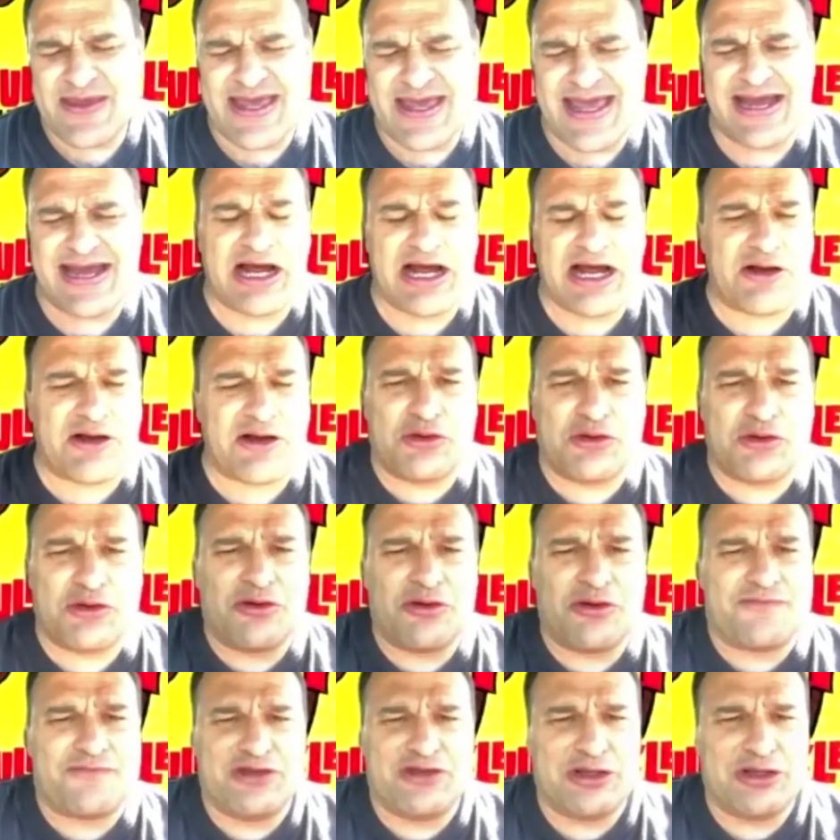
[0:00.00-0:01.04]
And I don't know
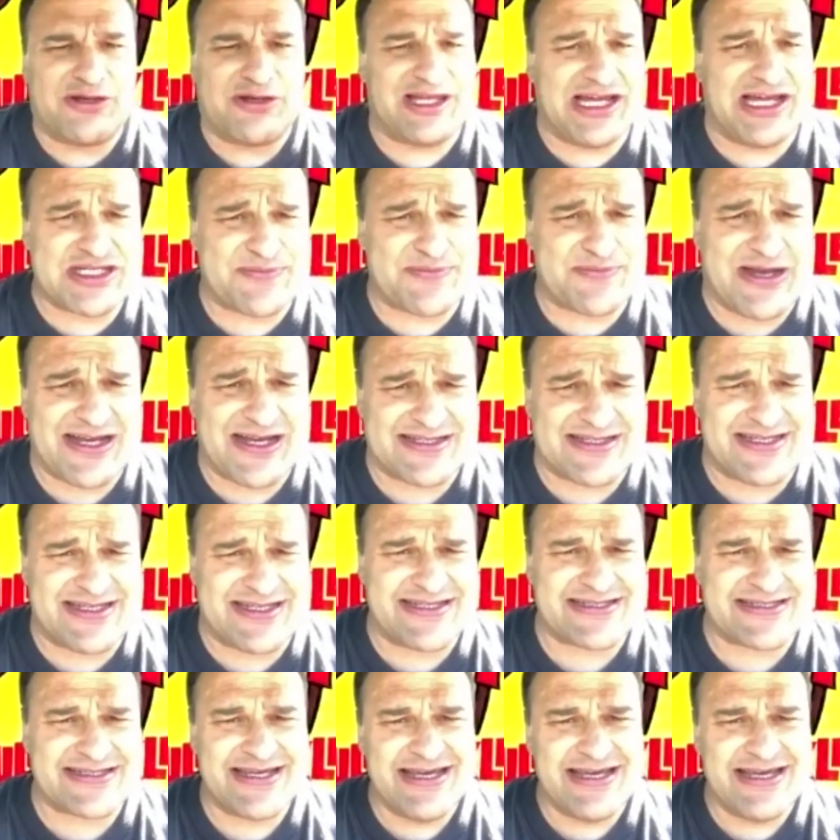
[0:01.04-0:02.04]
if you know what a lunchbox is.